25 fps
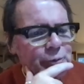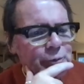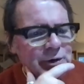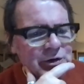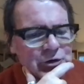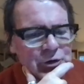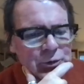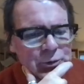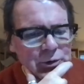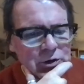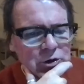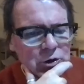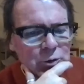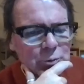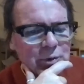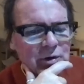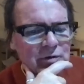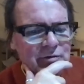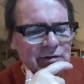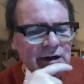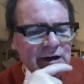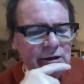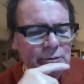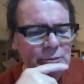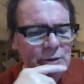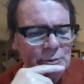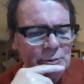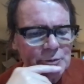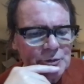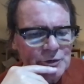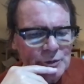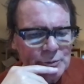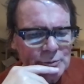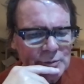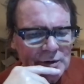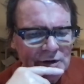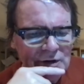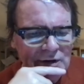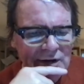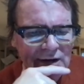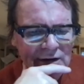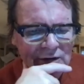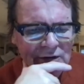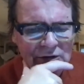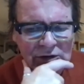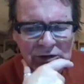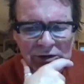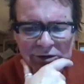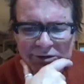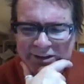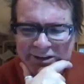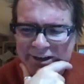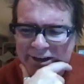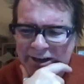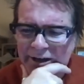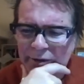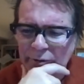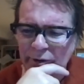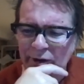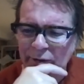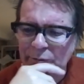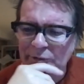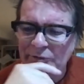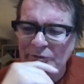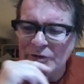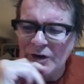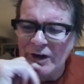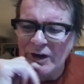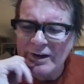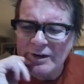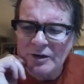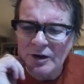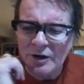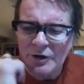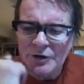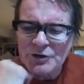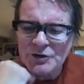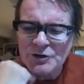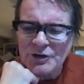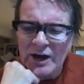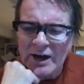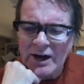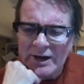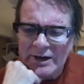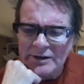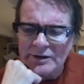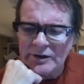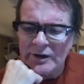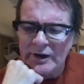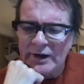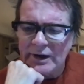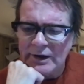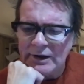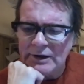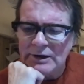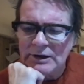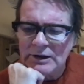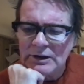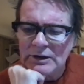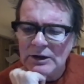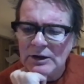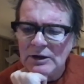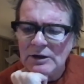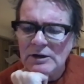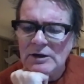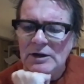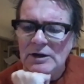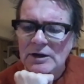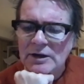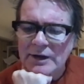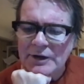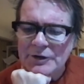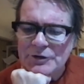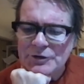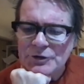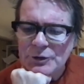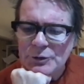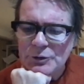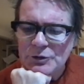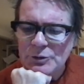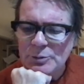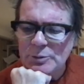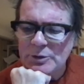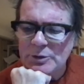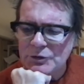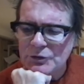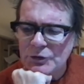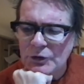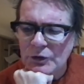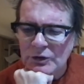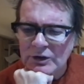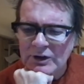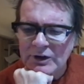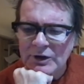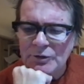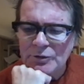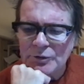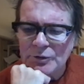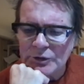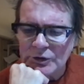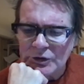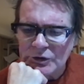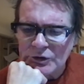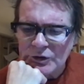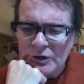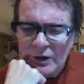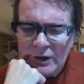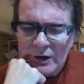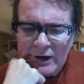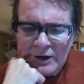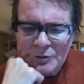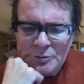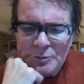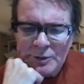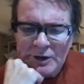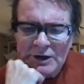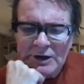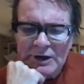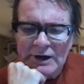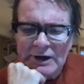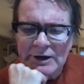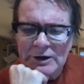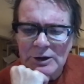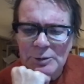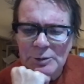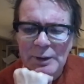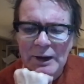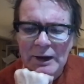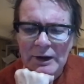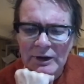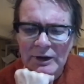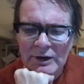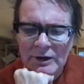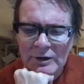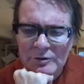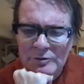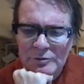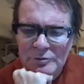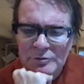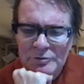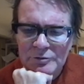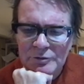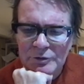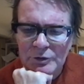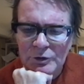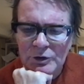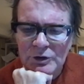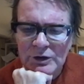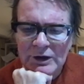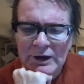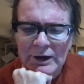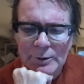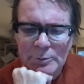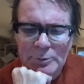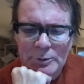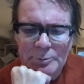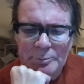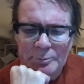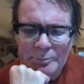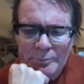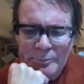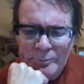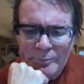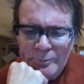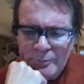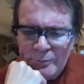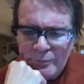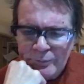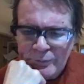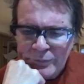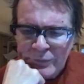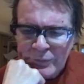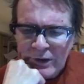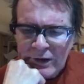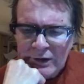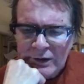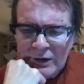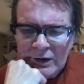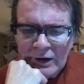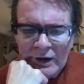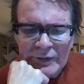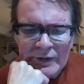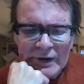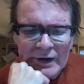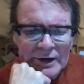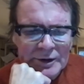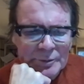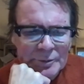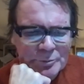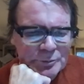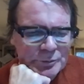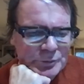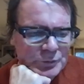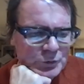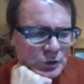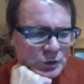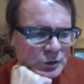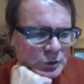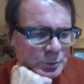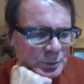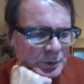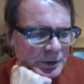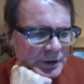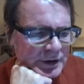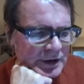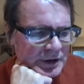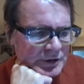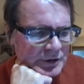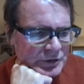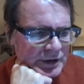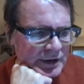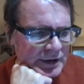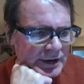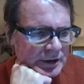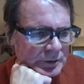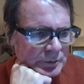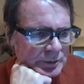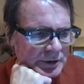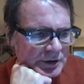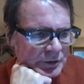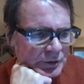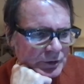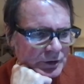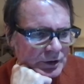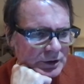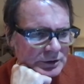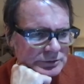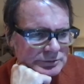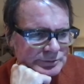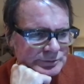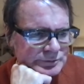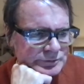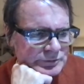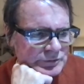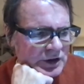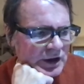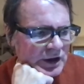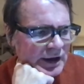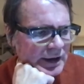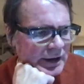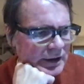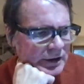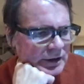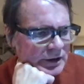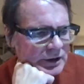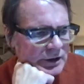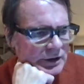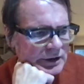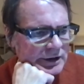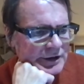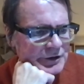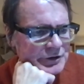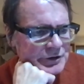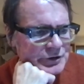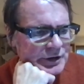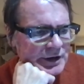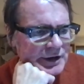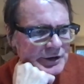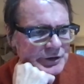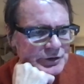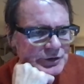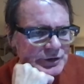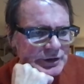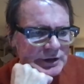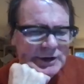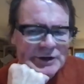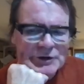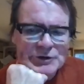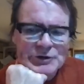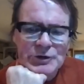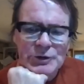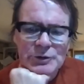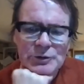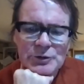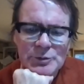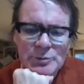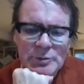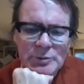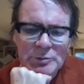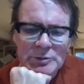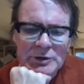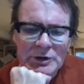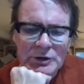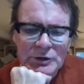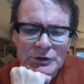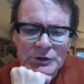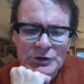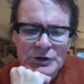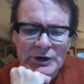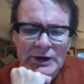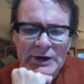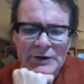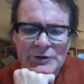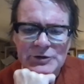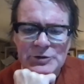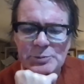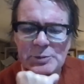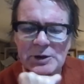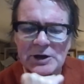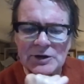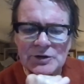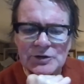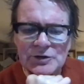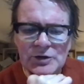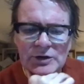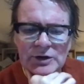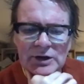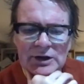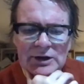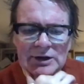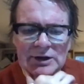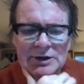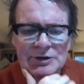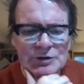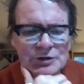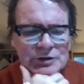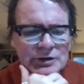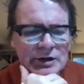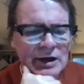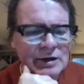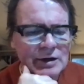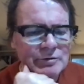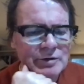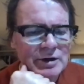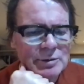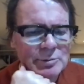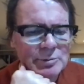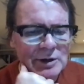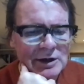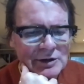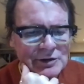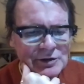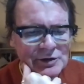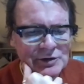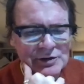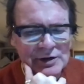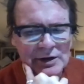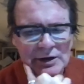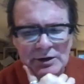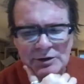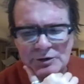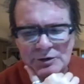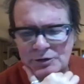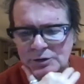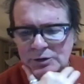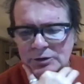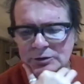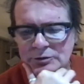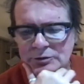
we do a couple of albums and we'd kind of go, yeah, we've kind of got a style there. Let's do something totally different. Let's make an a cappella folk album. And then a couple of years later, we'd go, yeah, let's do something with loads of dance beats on it. Let's get remixes in and stuff.